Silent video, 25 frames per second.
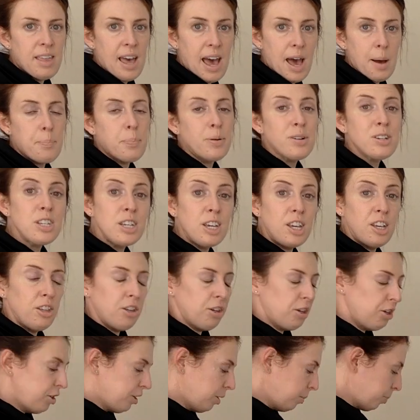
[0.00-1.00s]
that
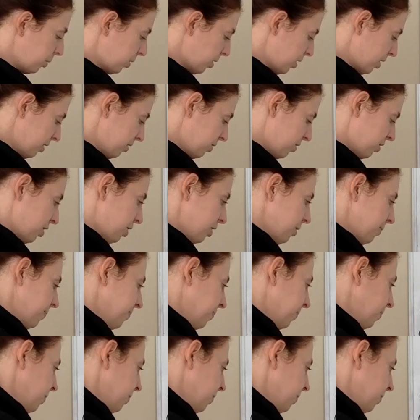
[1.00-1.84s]
particular good belongs to.